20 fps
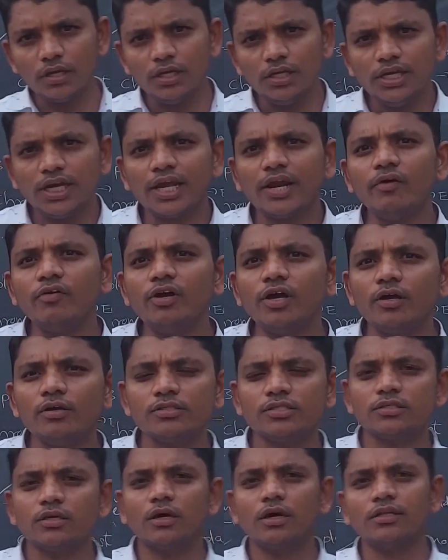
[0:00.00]
around
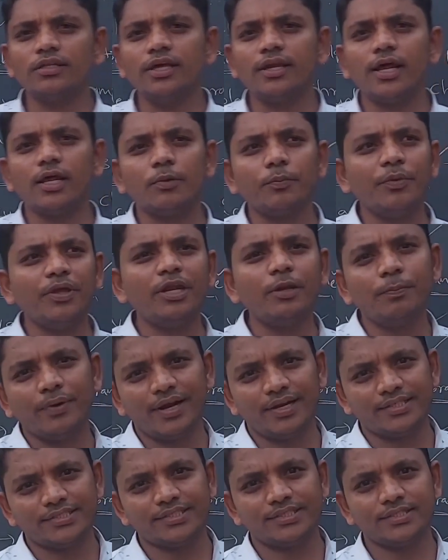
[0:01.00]
us there are many
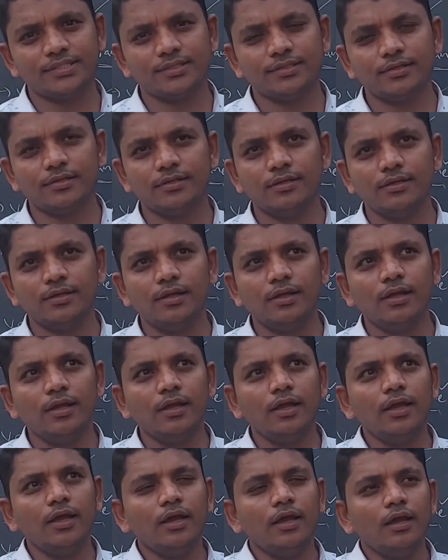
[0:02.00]
plants,
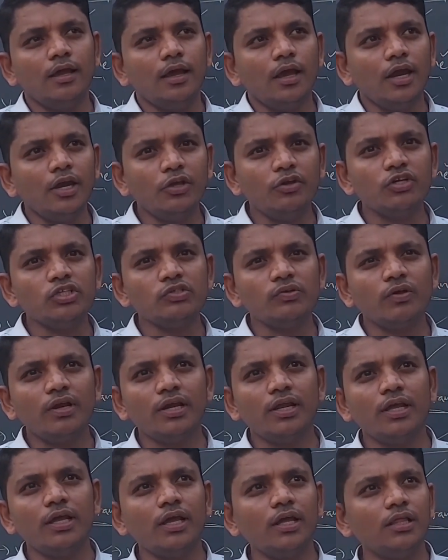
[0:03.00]
and
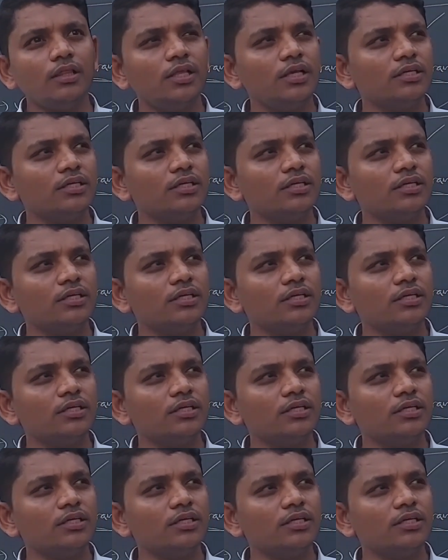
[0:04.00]
usually